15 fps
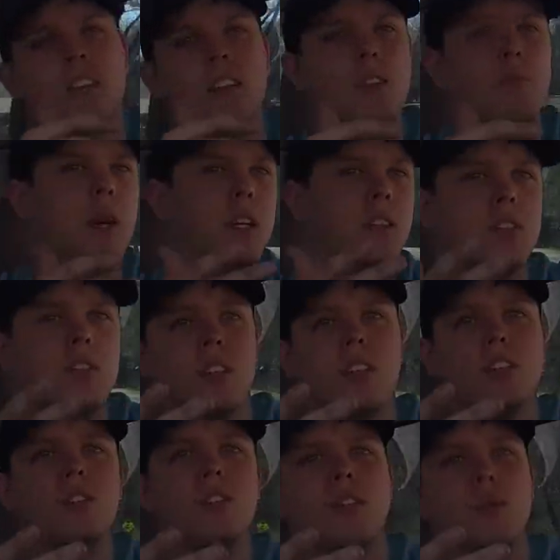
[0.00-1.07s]
it basically,
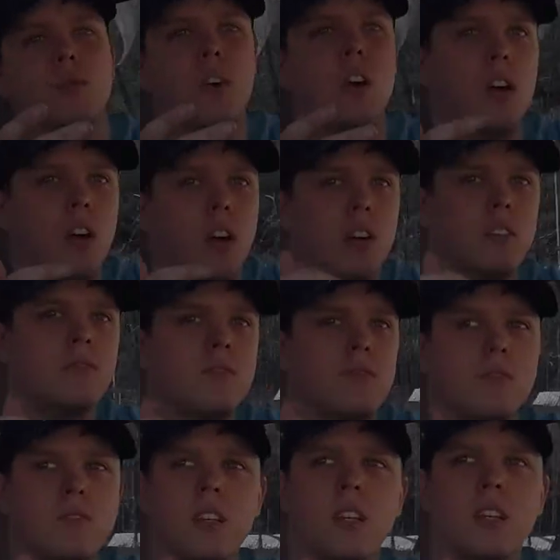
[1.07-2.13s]
you can run,
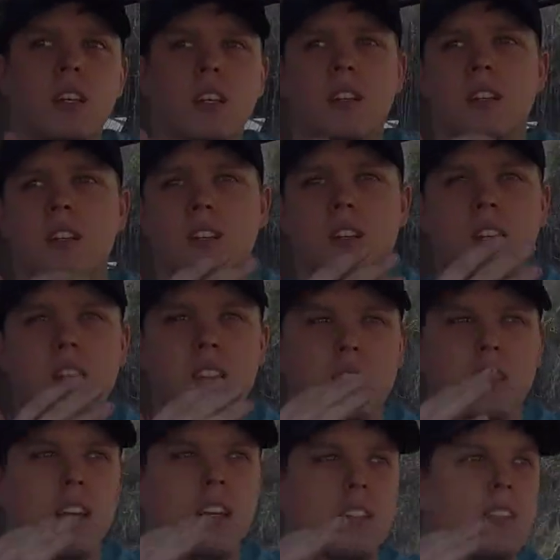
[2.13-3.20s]
they
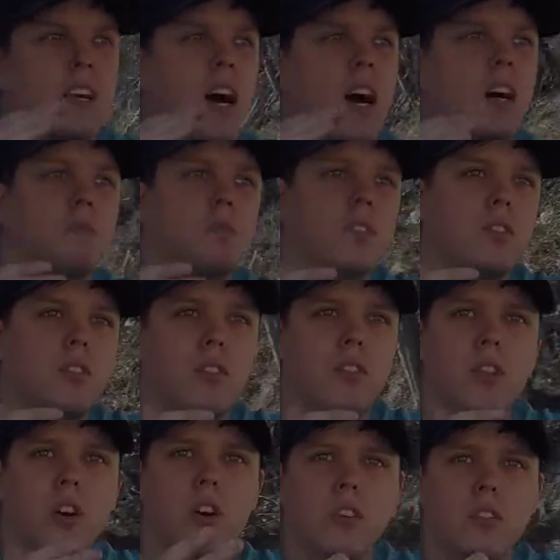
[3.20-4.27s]
say tops
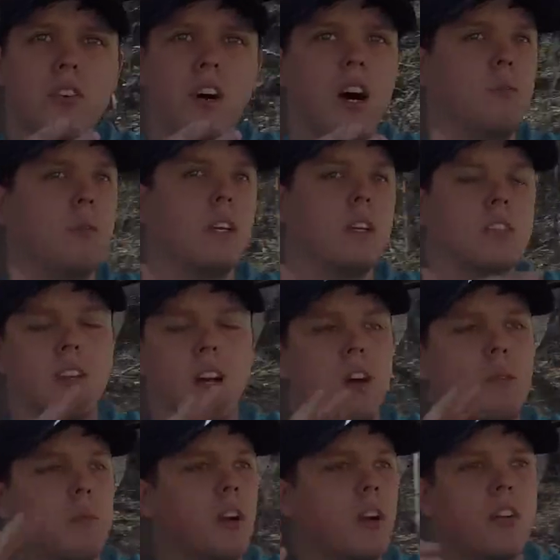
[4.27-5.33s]
35
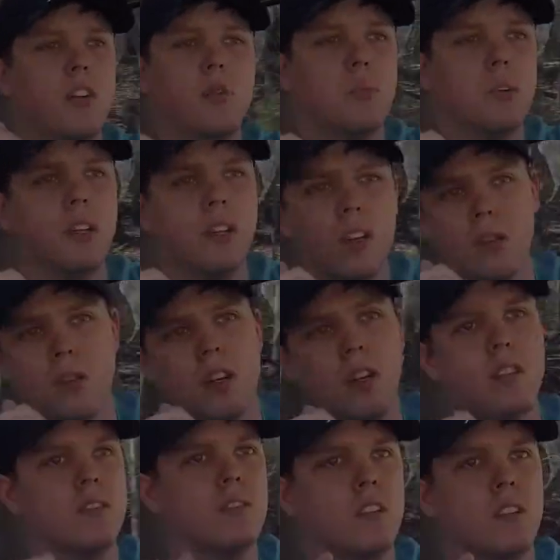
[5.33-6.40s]
psi, but I don't plan on
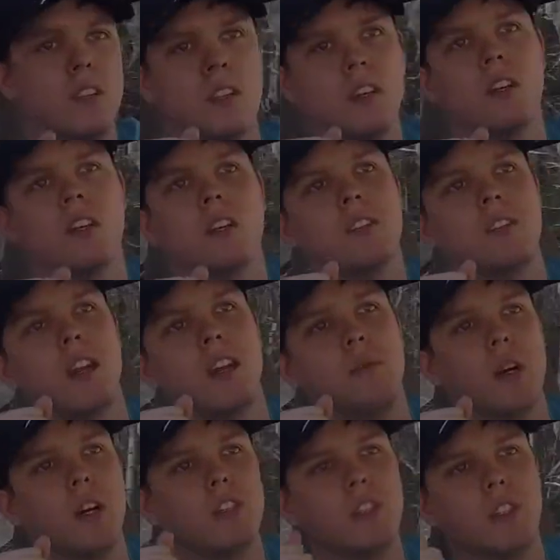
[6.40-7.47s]
running that
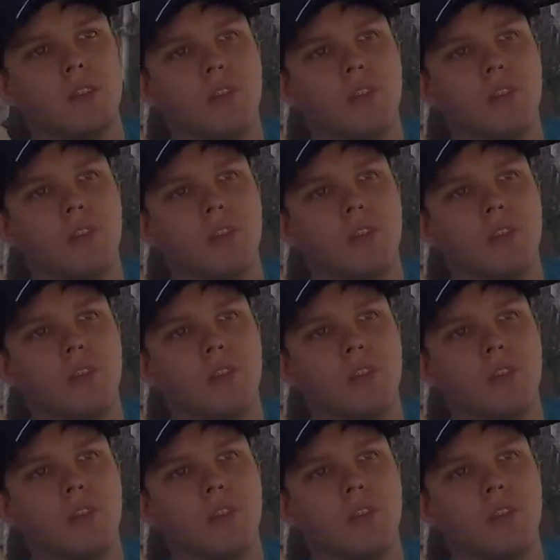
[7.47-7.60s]
much.